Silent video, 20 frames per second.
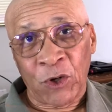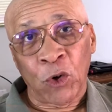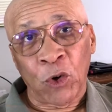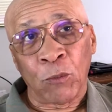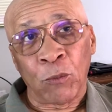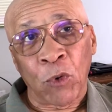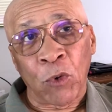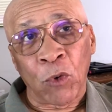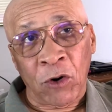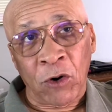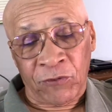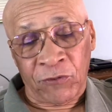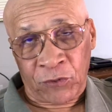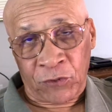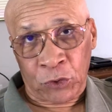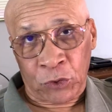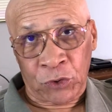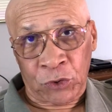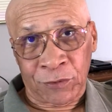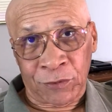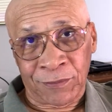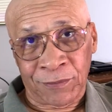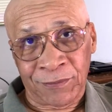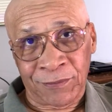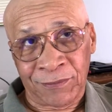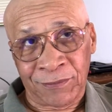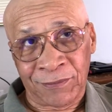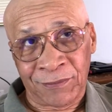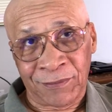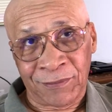more for you.
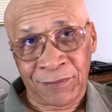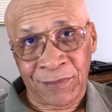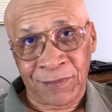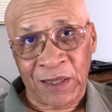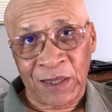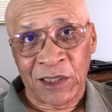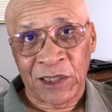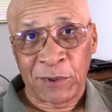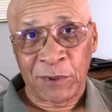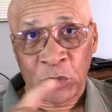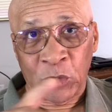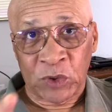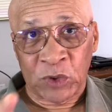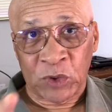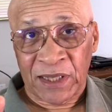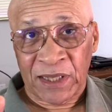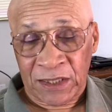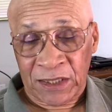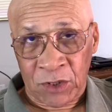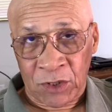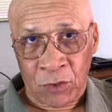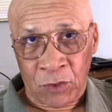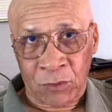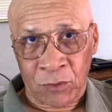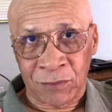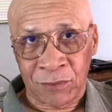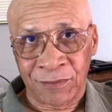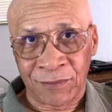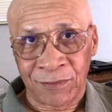It's because they know.